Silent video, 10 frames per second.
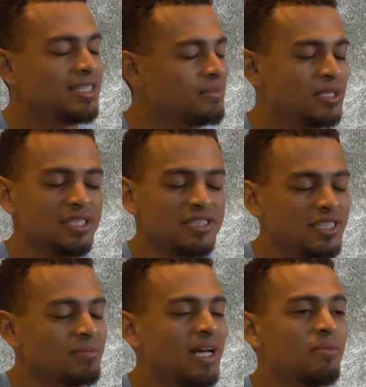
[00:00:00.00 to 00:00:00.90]
and which just
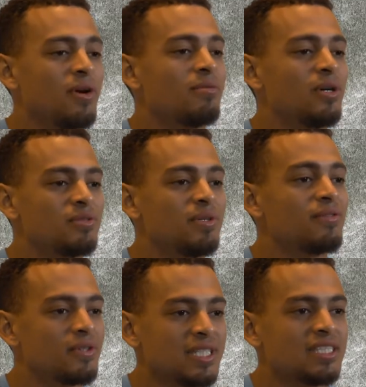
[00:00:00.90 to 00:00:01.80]
seemed like one of the most
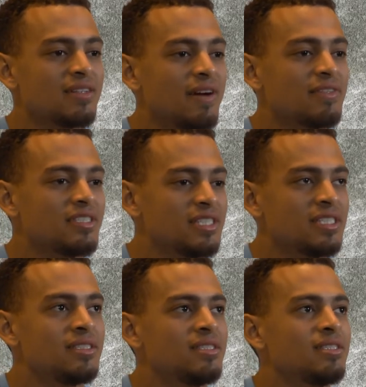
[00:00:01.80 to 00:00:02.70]
beautiful things I've ever
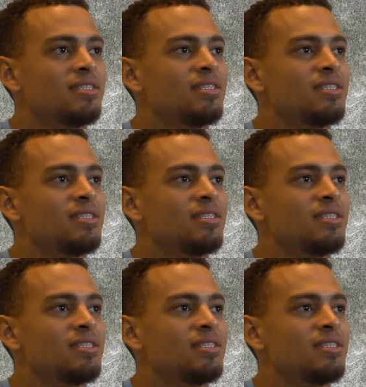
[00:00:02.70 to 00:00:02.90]
seen.